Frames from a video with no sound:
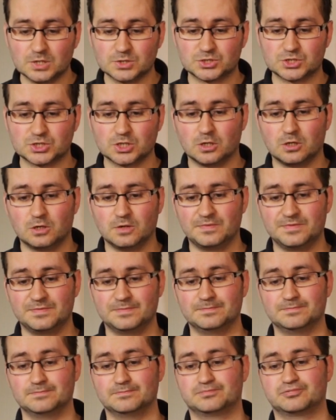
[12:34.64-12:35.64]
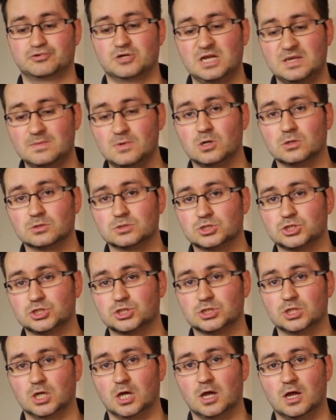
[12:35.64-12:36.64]
So pretty
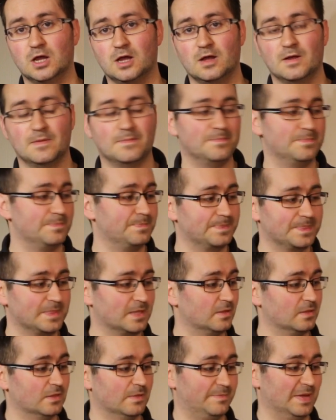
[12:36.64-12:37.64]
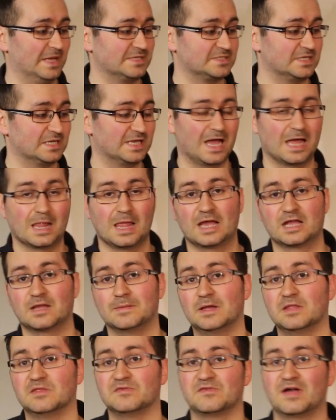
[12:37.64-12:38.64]
much the best thing I like
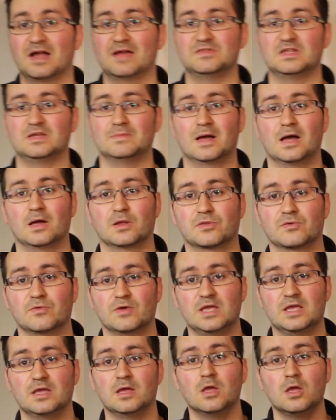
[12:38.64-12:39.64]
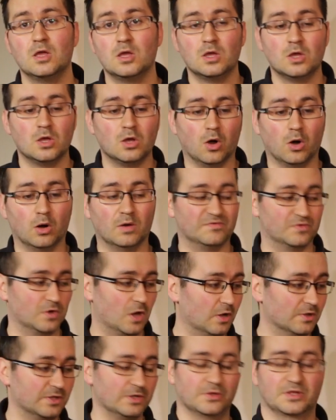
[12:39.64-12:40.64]
about the 5D Mark III over
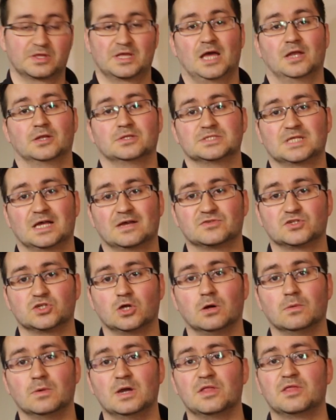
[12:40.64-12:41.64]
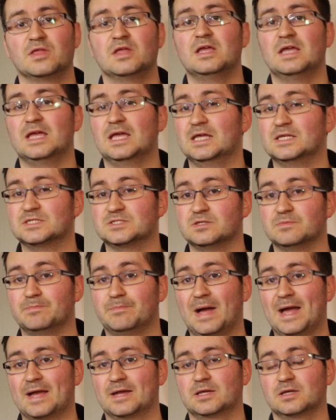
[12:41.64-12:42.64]
all the other Canons that I've shot with is the
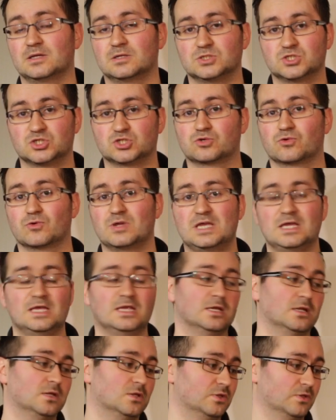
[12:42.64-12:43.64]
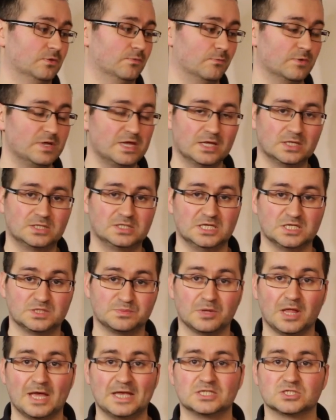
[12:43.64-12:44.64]
back screen. The rear
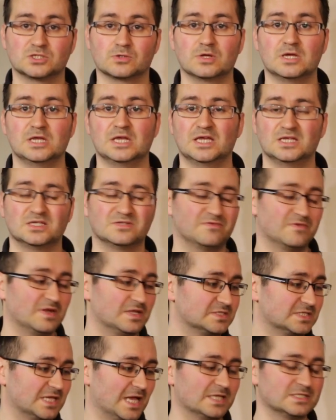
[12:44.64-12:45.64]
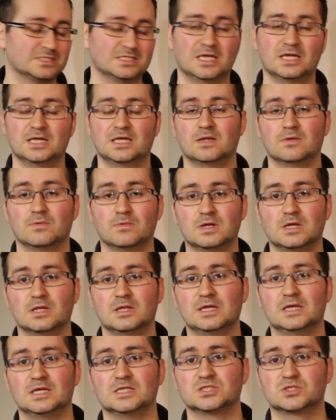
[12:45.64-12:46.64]
display screen is fantastic, it
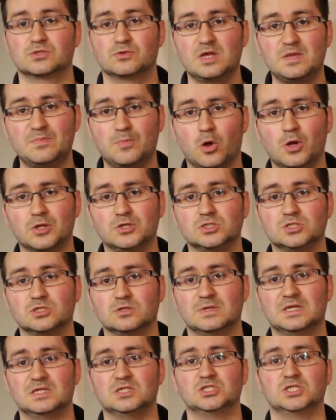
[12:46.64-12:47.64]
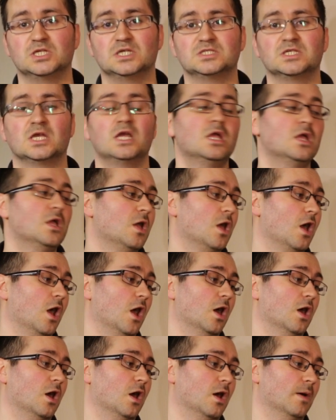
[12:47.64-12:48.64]
really is. 3.2 inches.
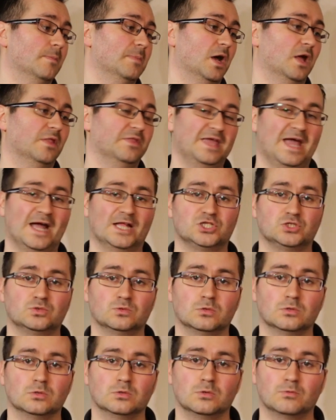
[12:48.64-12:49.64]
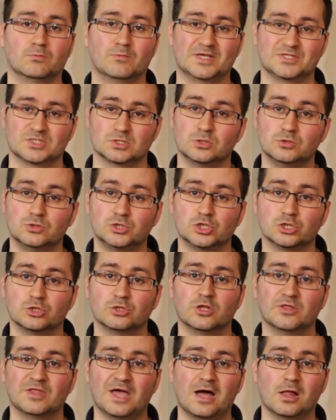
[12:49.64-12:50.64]
And the actual resolution
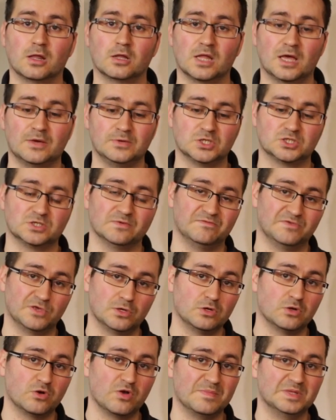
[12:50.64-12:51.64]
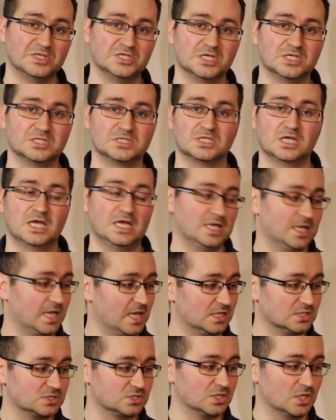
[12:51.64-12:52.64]
that'll allow you to view your images,
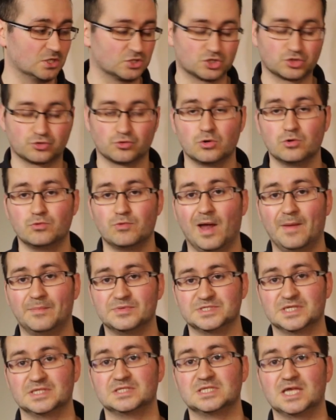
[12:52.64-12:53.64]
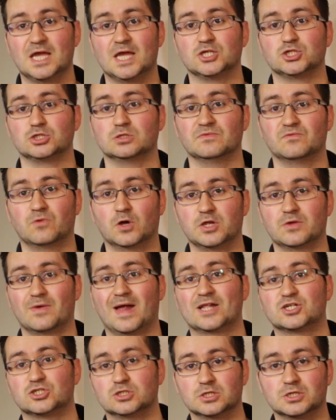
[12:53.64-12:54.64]
it's a true representation of what you're
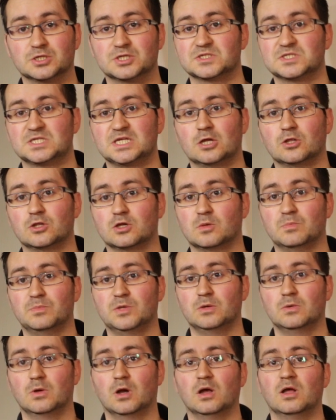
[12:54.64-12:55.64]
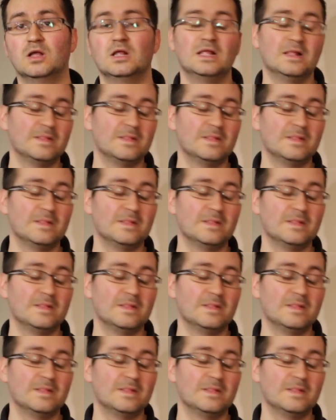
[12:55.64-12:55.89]
actually going to see on the computer.